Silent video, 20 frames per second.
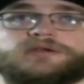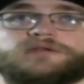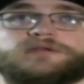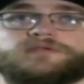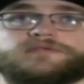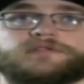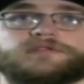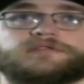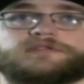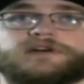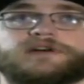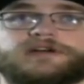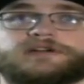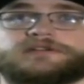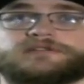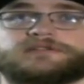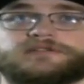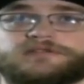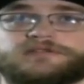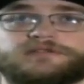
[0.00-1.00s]
So I
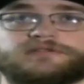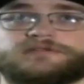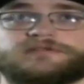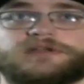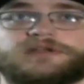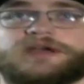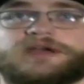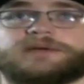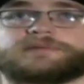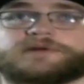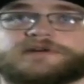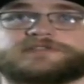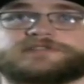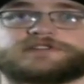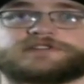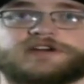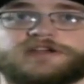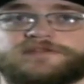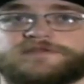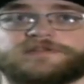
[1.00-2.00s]
I
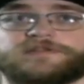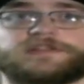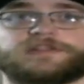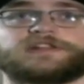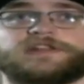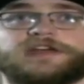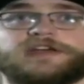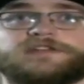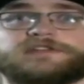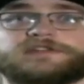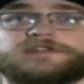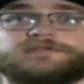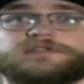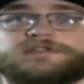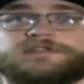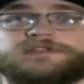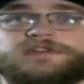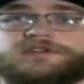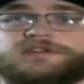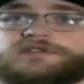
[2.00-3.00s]
apologize for the delays and
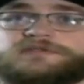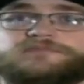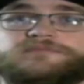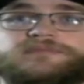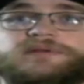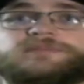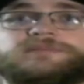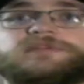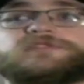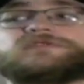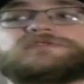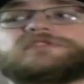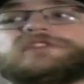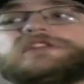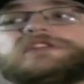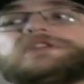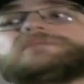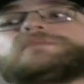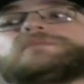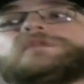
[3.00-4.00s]
everything, but I'm going to start
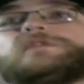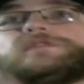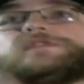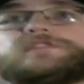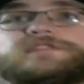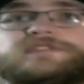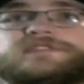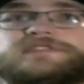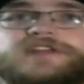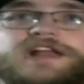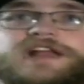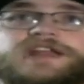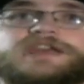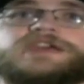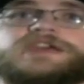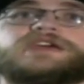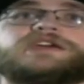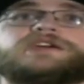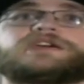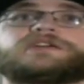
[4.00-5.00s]
getting a more
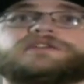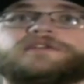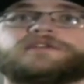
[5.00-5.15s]
steady